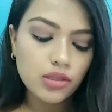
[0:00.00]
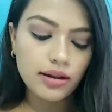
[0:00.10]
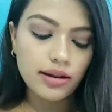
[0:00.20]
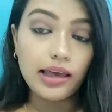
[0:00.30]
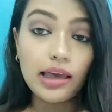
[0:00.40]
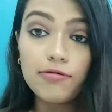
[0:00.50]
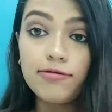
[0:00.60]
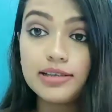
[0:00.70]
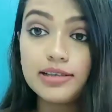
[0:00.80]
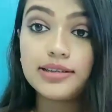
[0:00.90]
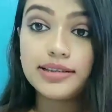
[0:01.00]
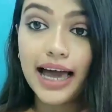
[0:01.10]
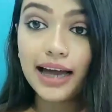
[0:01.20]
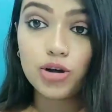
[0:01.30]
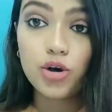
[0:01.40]
Like it feels
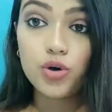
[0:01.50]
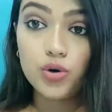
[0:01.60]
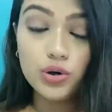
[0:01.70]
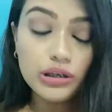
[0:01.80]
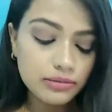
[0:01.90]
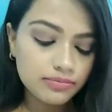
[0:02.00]
that good.